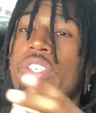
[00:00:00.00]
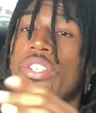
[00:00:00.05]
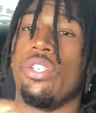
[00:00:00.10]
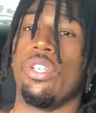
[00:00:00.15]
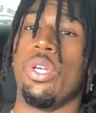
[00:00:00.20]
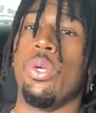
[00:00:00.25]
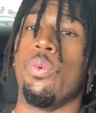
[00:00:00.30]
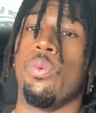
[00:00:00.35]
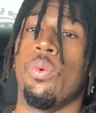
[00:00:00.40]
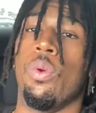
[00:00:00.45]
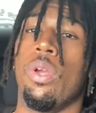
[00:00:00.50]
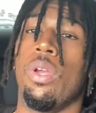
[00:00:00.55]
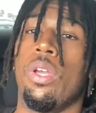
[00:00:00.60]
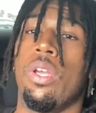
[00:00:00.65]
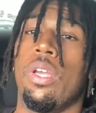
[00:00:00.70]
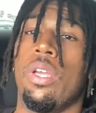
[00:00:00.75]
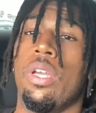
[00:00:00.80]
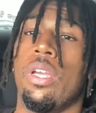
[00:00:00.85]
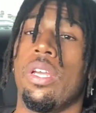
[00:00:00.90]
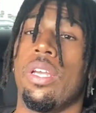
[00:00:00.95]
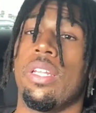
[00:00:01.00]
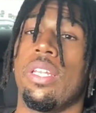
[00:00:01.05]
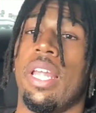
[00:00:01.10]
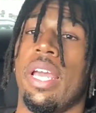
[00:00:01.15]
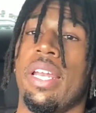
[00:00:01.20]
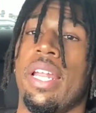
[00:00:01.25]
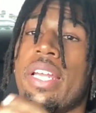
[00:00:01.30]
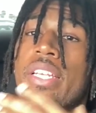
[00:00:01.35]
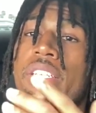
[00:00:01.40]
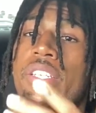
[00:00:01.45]
you?
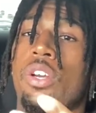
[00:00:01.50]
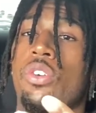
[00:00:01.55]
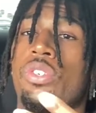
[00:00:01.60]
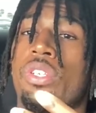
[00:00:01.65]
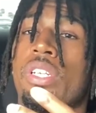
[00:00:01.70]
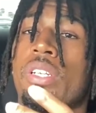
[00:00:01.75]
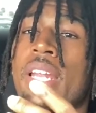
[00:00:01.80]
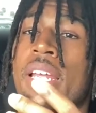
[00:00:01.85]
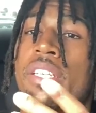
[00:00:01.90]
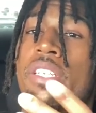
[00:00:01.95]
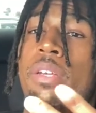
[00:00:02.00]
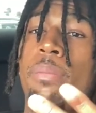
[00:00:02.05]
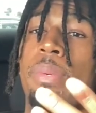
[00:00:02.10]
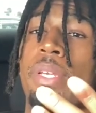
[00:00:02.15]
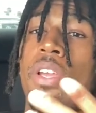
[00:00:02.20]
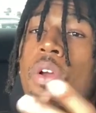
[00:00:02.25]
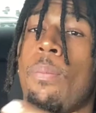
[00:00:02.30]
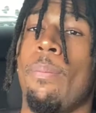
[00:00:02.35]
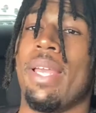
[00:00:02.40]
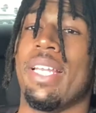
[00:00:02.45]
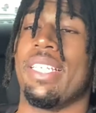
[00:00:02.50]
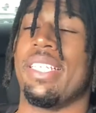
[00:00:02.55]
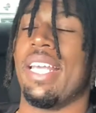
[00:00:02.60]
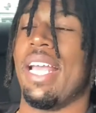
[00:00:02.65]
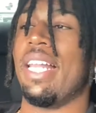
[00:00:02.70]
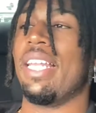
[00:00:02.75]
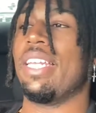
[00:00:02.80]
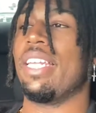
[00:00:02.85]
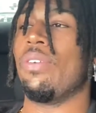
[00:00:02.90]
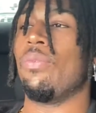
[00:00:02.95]
Like that's your shit. That should be your
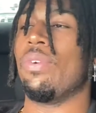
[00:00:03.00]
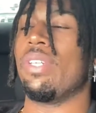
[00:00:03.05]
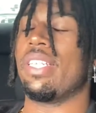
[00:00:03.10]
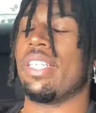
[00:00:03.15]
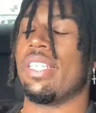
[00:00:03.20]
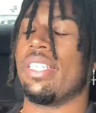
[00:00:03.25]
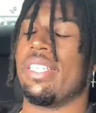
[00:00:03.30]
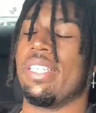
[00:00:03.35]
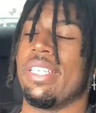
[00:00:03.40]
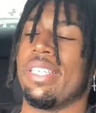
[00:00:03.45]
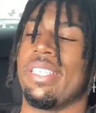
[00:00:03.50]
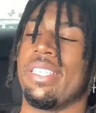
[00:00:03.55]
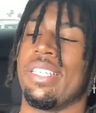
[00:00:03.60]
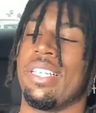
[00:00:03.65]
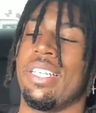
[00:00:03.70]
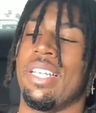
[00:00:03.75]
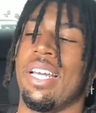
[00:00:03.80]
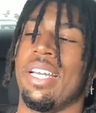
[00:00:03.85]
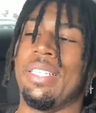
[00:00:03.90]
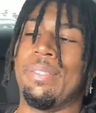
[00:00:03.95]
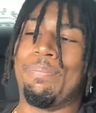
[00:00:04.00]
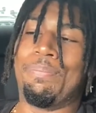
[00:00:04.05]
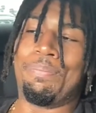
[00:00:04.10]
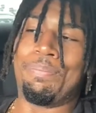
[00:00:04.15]
mentality with this shit, son. Like,